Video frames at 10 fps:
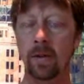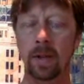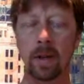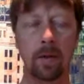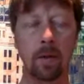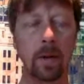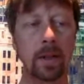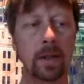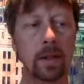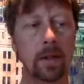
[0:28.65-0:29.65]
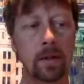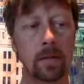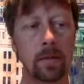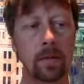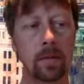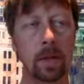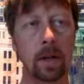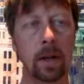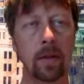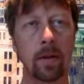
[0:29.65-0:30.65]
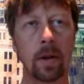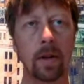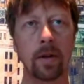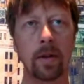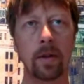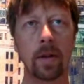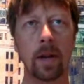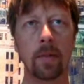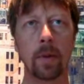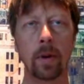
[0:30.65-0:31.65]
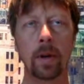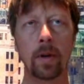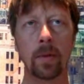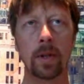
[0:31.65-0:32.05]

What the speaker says: a set of questions in regards to that book,